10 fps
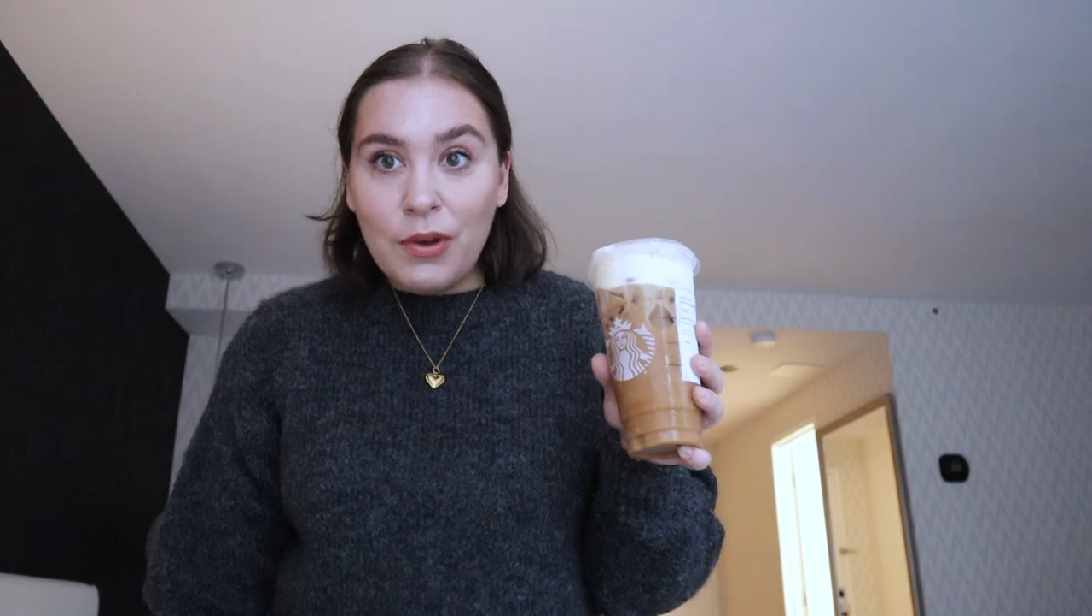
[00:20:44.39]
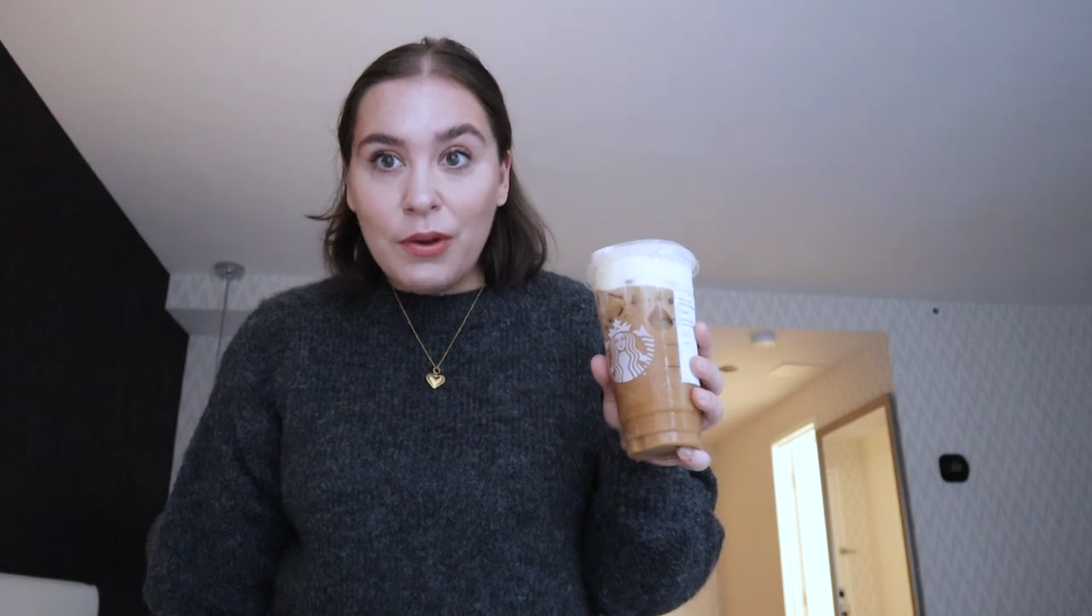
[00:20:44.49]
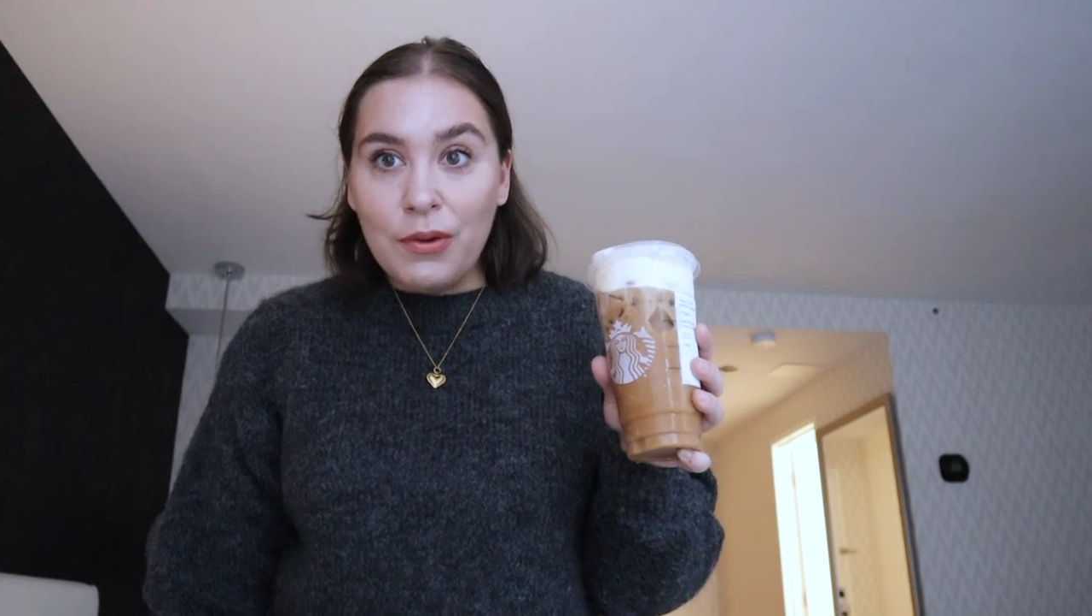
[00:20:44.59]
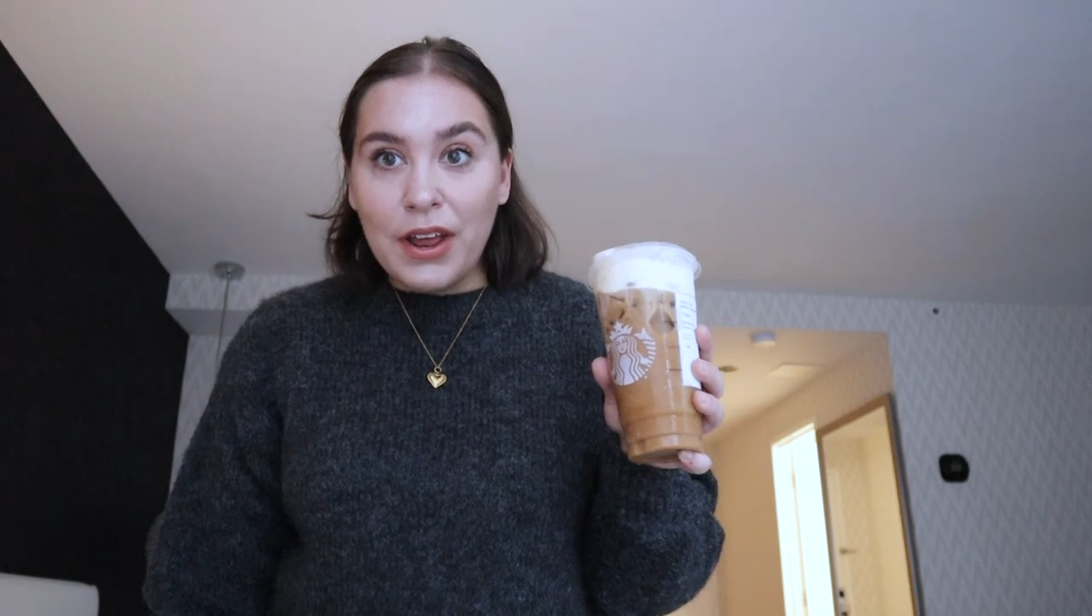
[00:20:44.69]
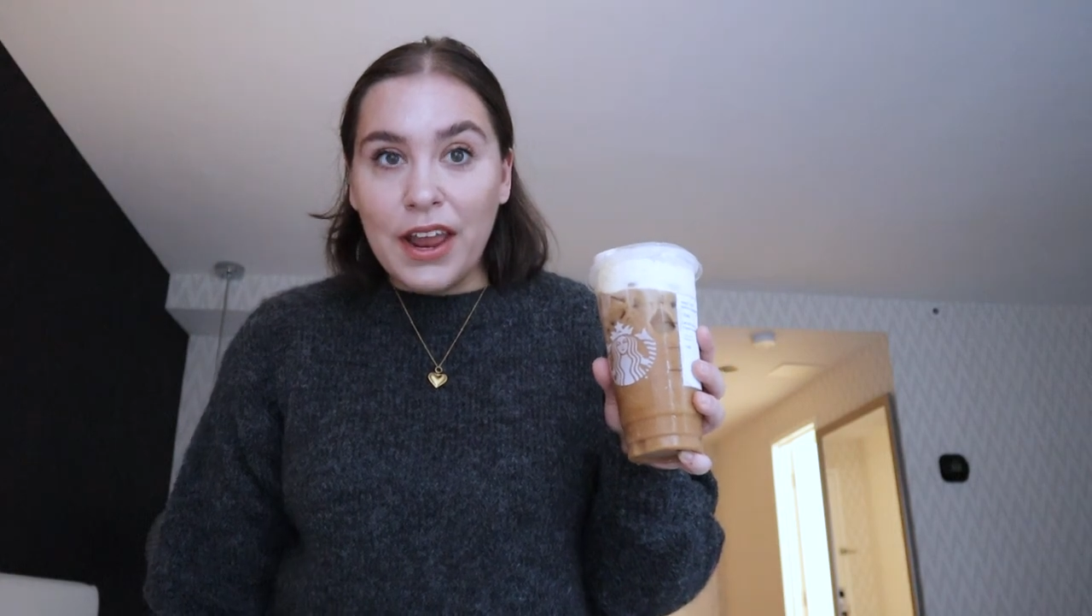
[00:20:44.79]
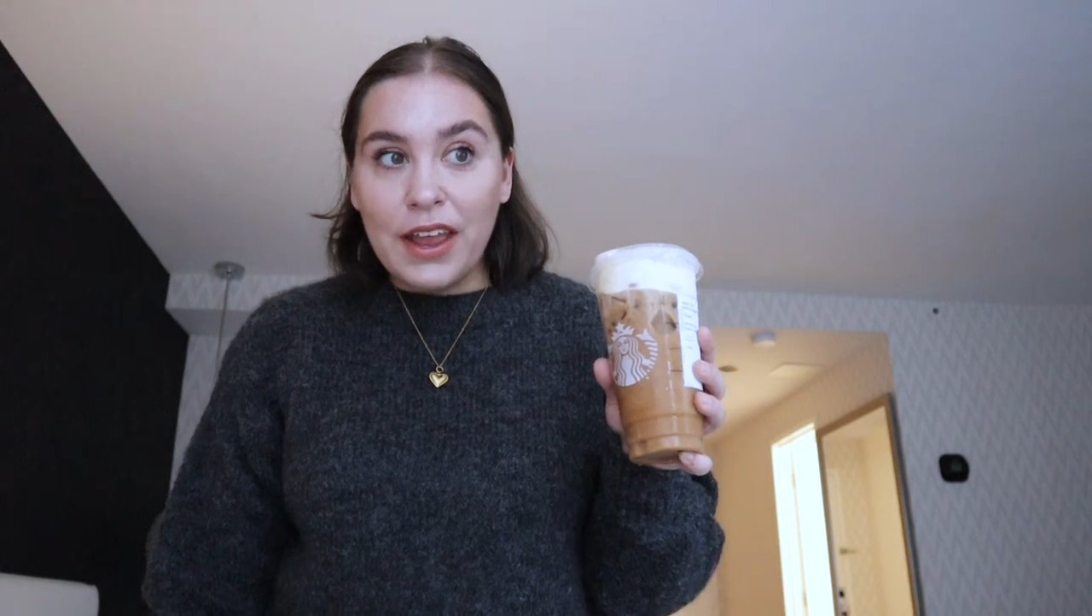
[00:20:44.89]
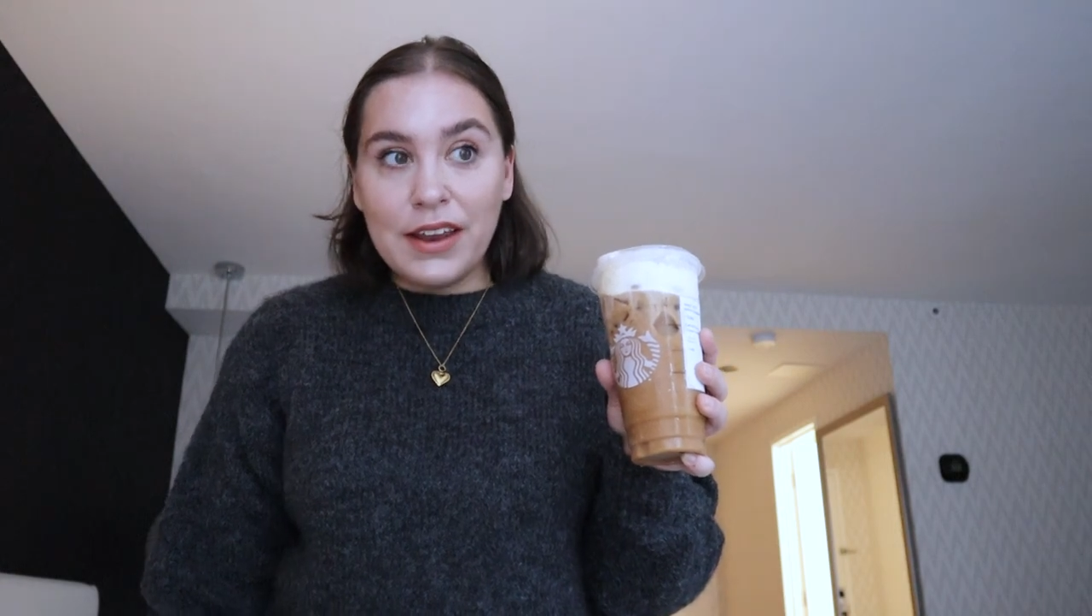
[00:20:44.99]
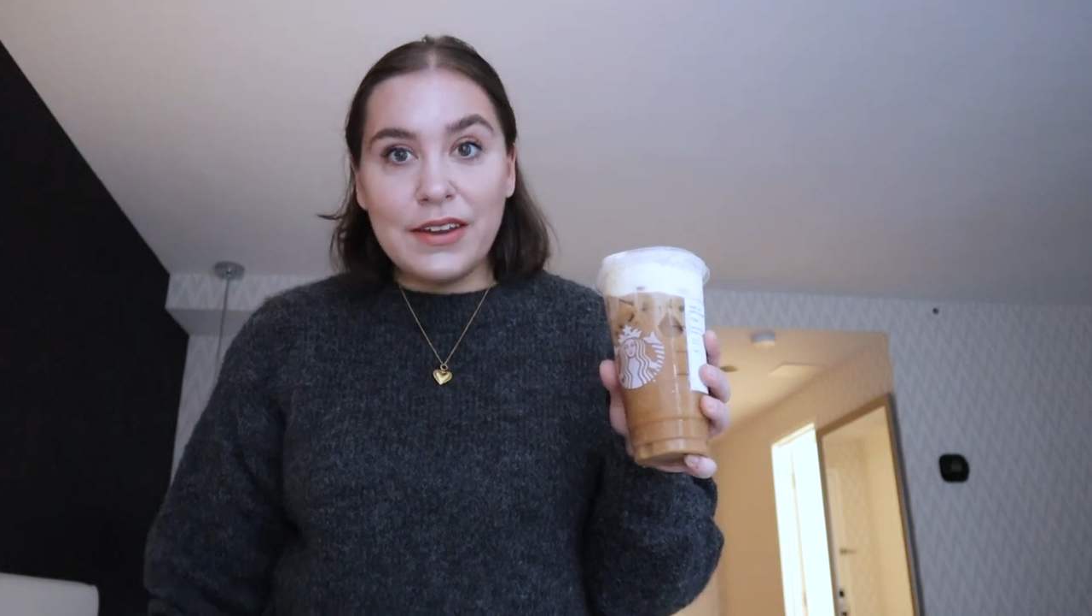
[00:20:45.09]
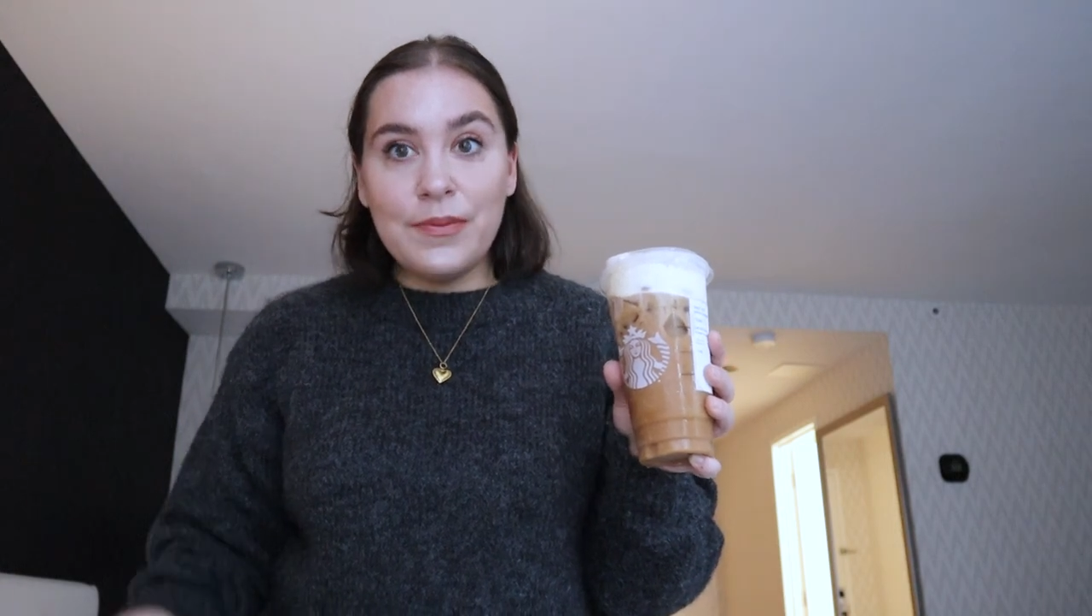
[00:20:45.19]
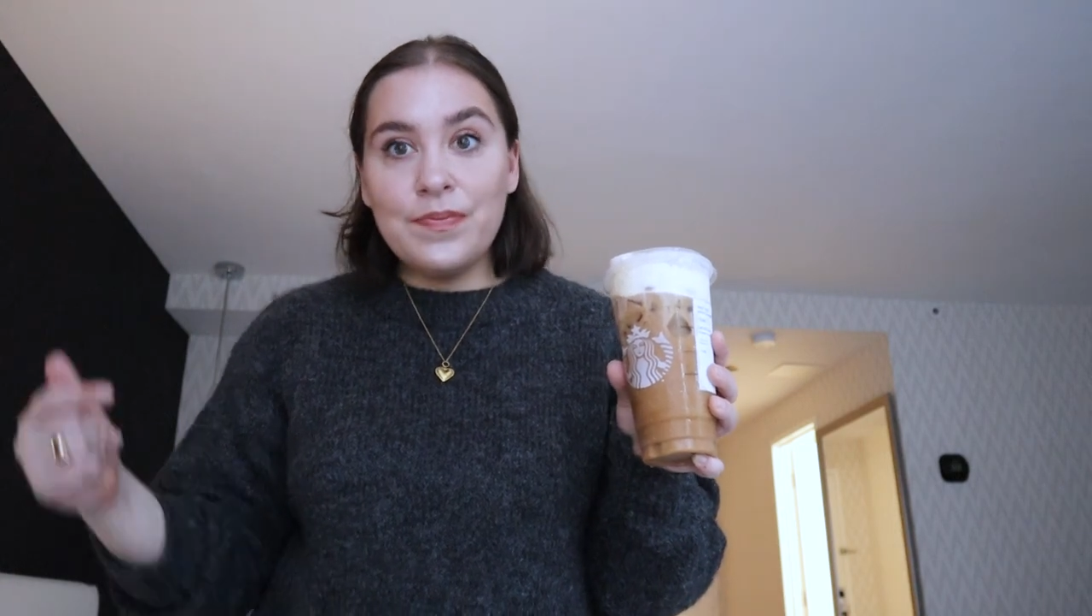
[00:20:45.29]
road
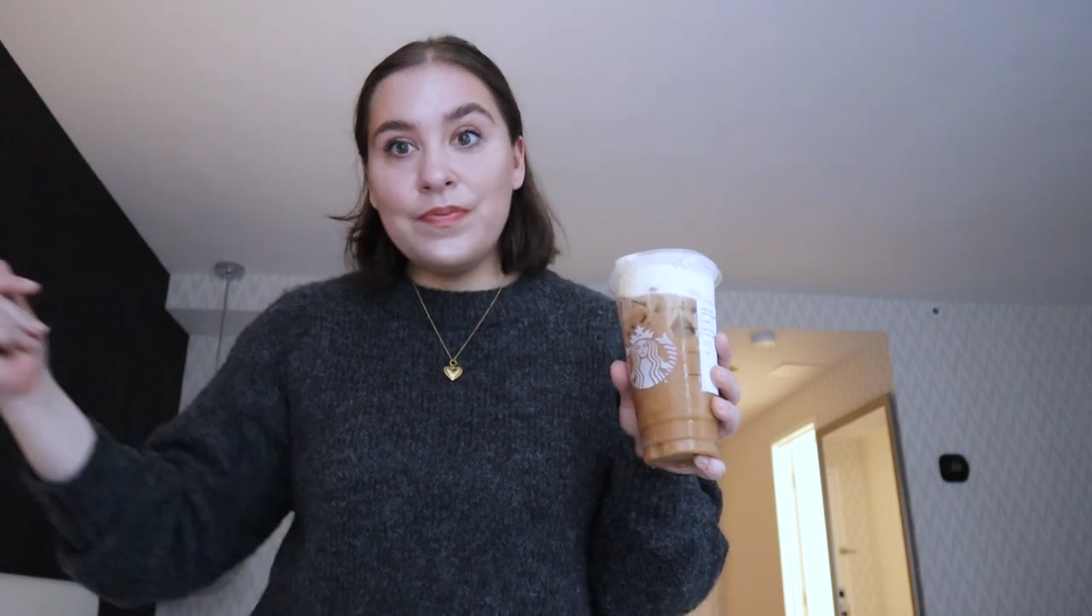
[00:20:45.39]
and